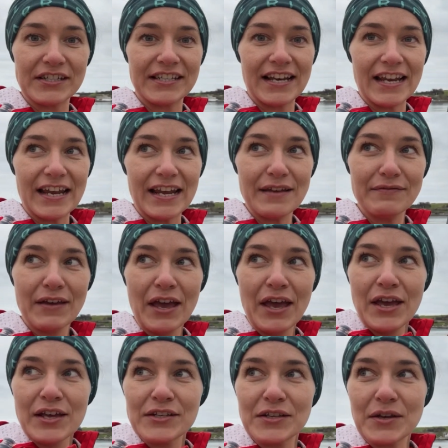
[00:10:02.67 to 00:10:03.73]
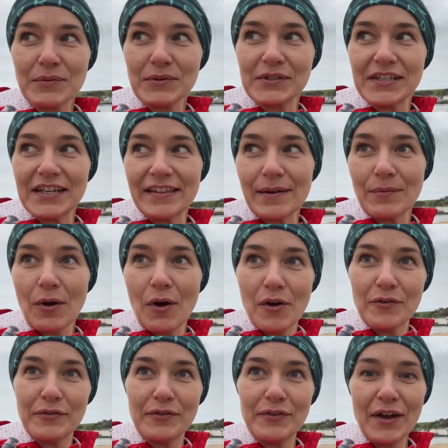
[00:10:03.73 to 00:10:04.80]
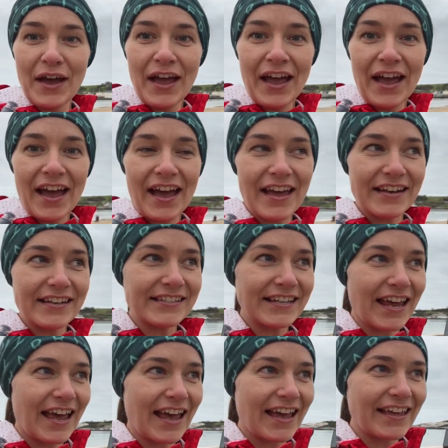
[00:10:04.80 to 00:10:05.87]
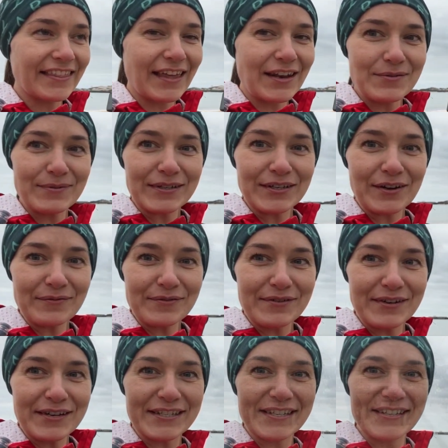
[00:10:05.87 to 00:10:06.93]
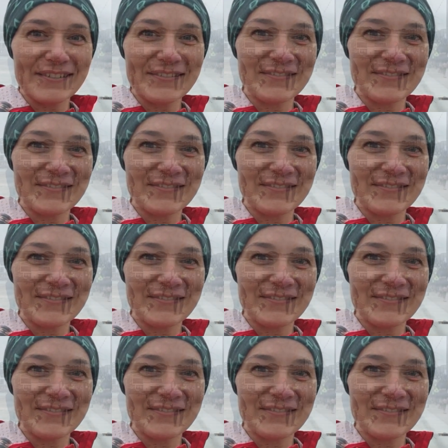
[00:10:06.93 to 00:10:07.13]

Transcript: to leave. So we'll see them off, and then it'll be time for us.